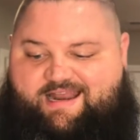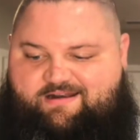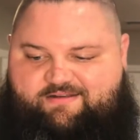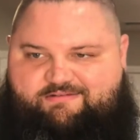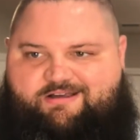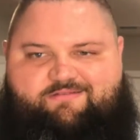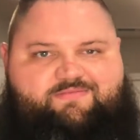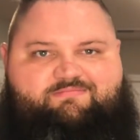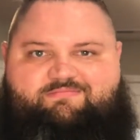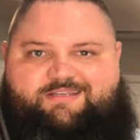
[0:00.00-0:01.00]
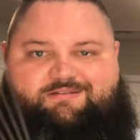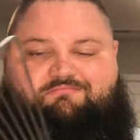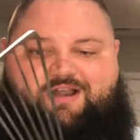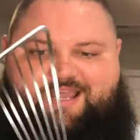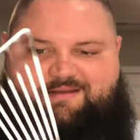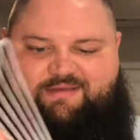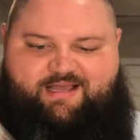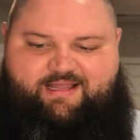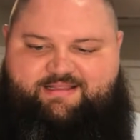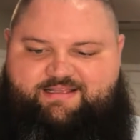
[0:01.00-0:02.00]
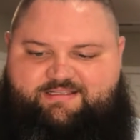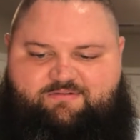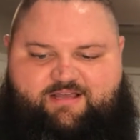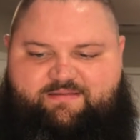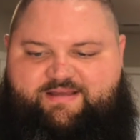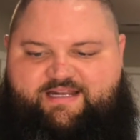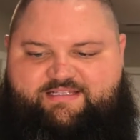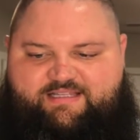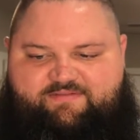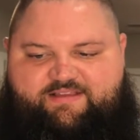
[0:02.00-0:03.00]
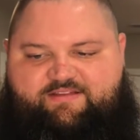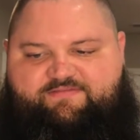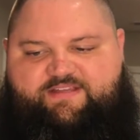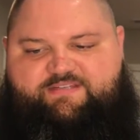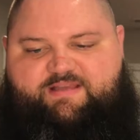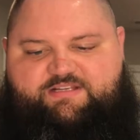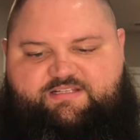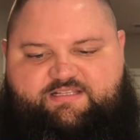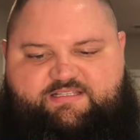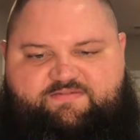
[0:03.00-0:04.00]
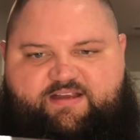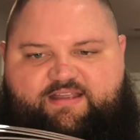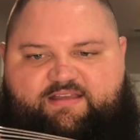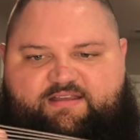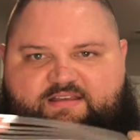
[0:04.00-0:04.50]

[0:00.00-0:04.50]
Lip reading: I don't even know if there's a brand behind this or what, but I just love a good fish spatula because it's very,